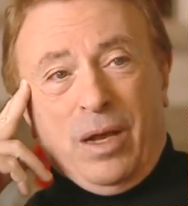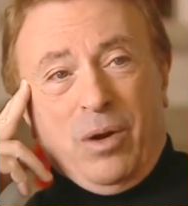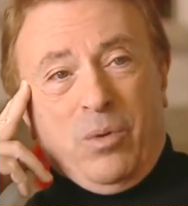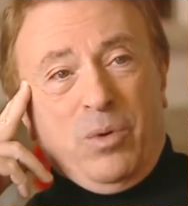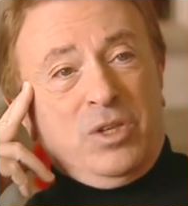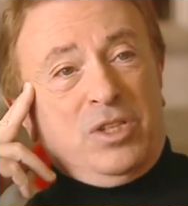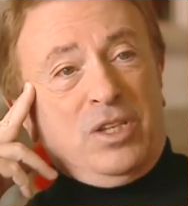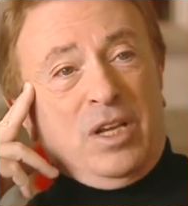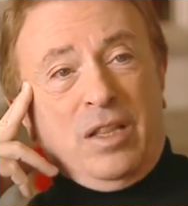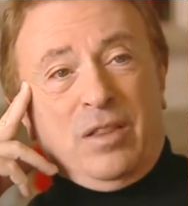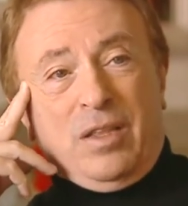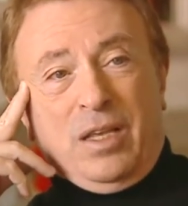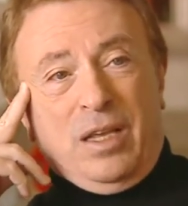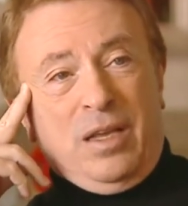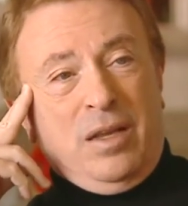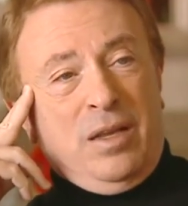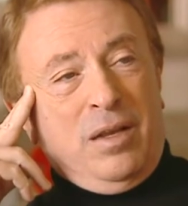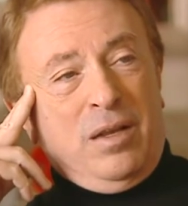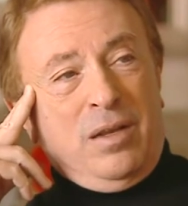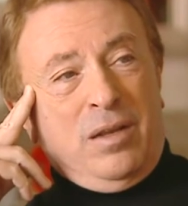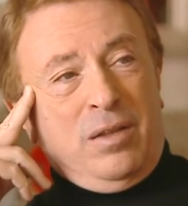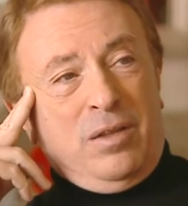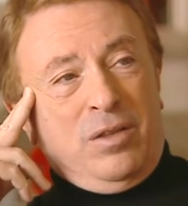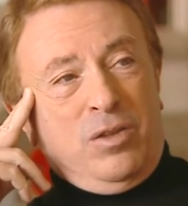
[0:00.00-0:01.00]
I always said the
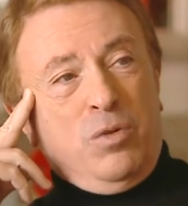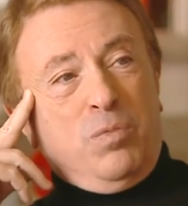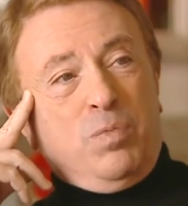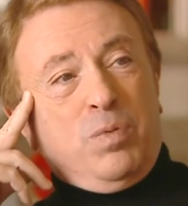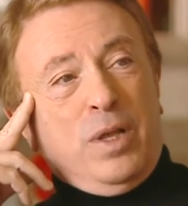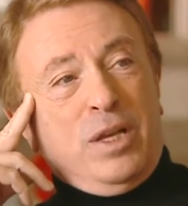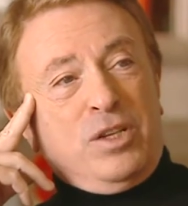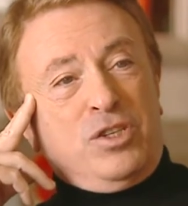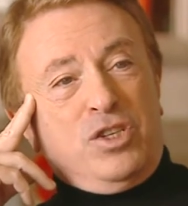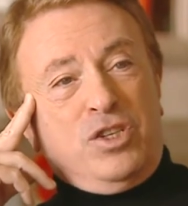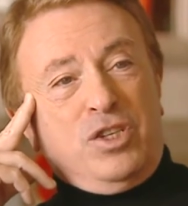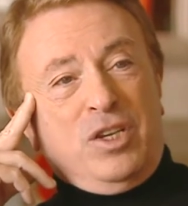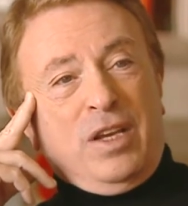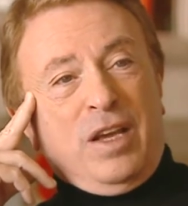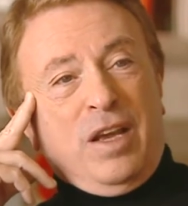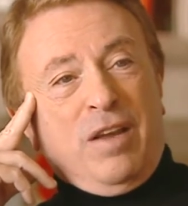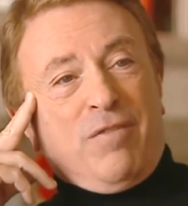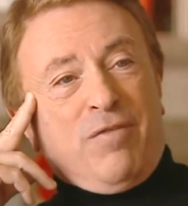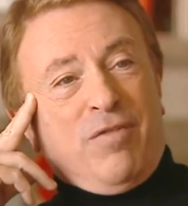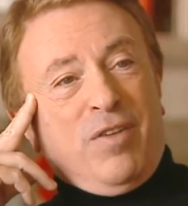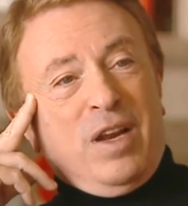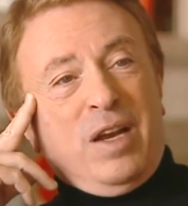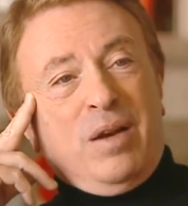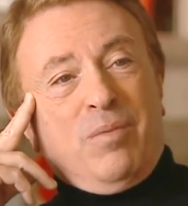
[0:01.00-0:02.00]
two places you
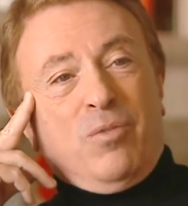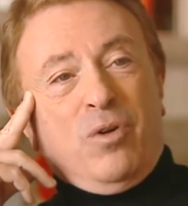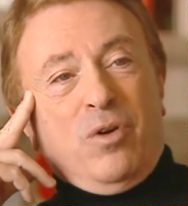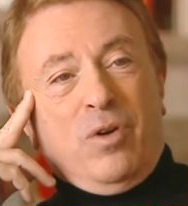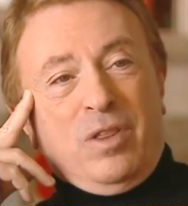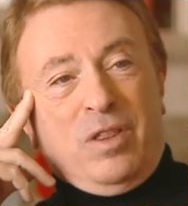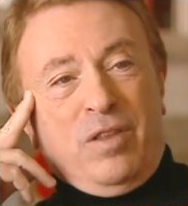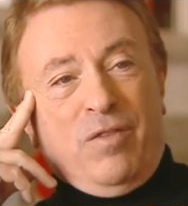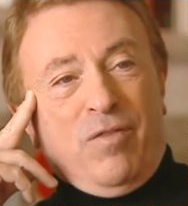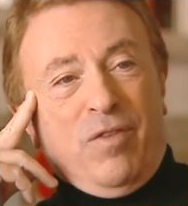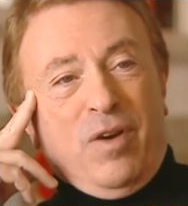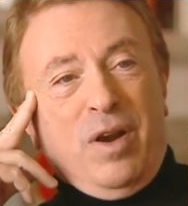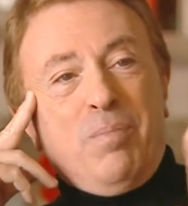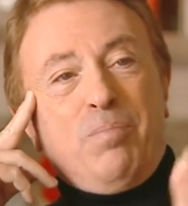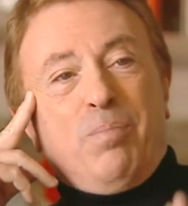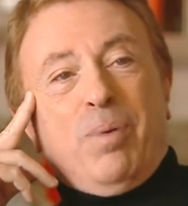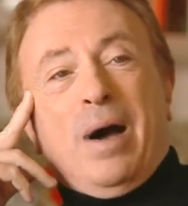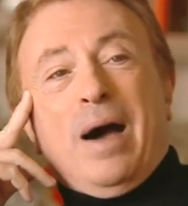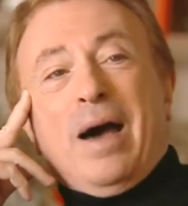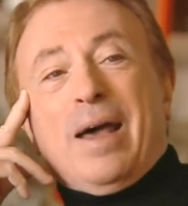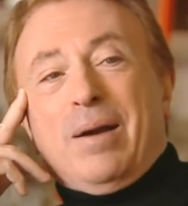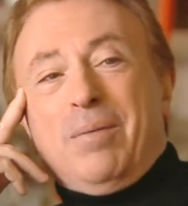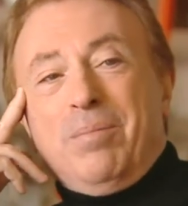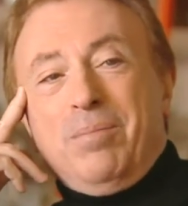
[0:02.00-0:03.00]
get freedom are at the very
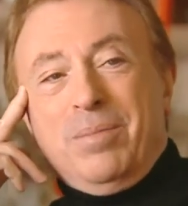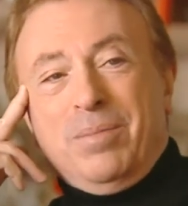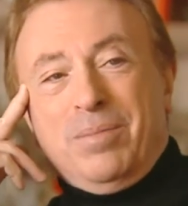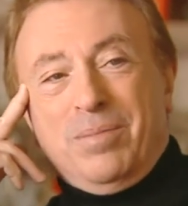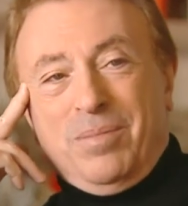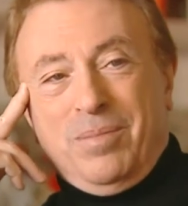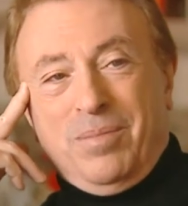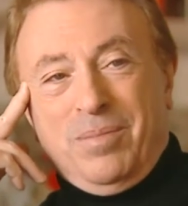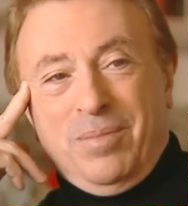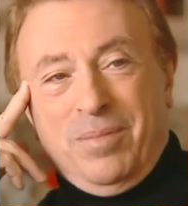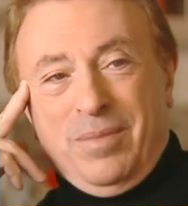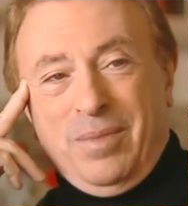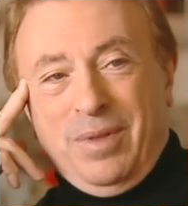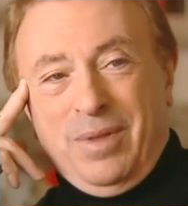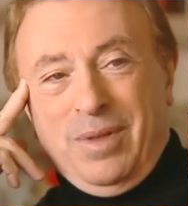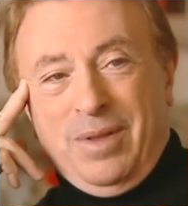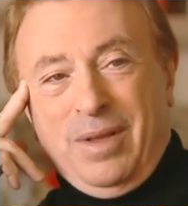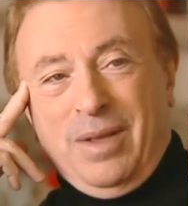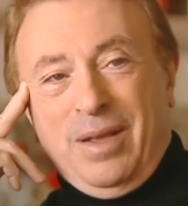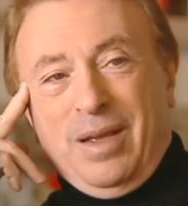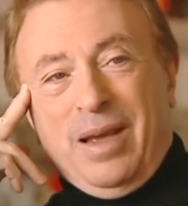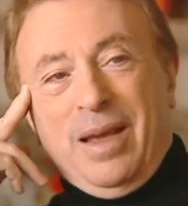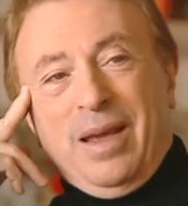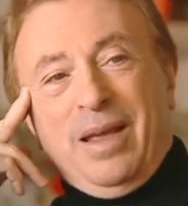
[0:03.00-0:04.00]
bottom
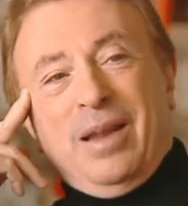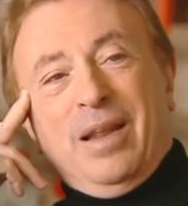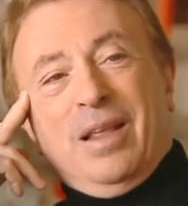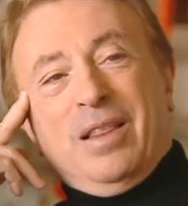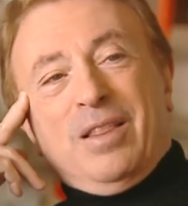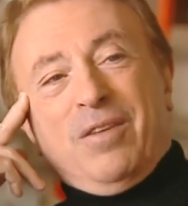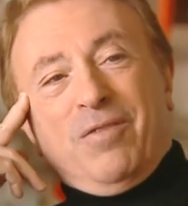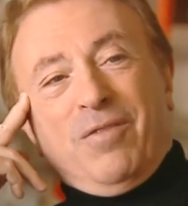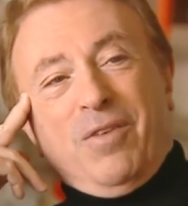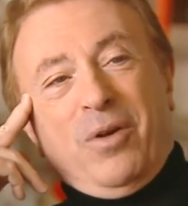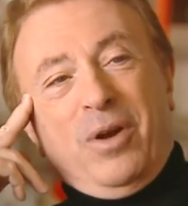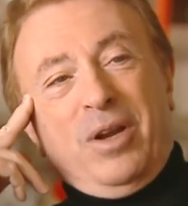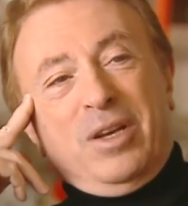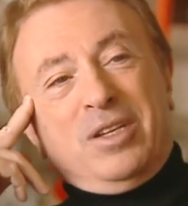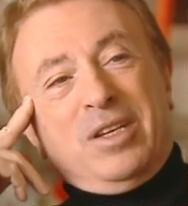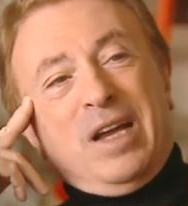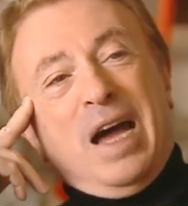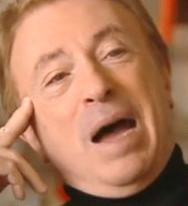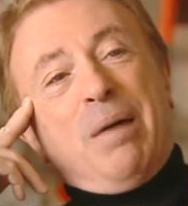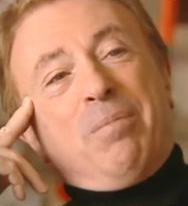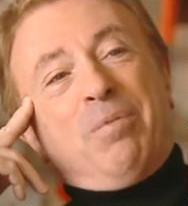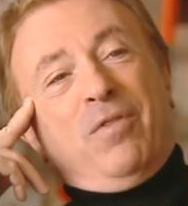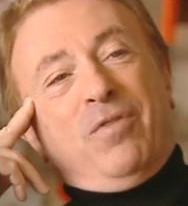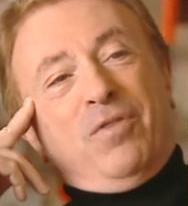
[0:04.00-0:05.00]
and at the very
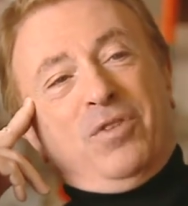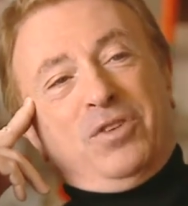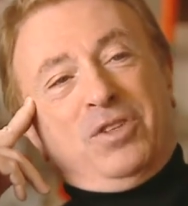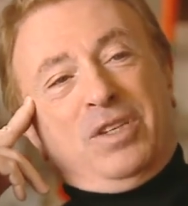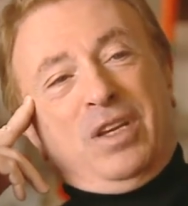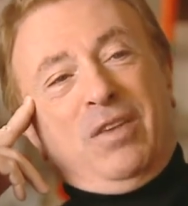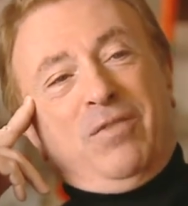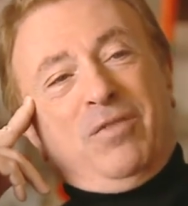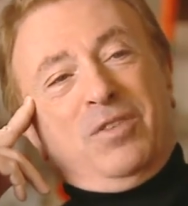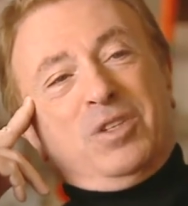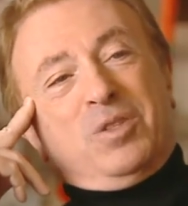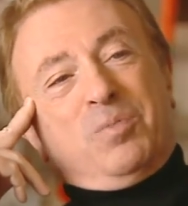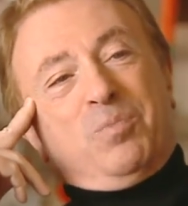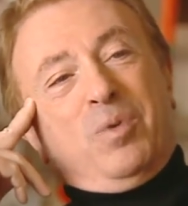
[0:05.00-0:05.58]
top if you're Steven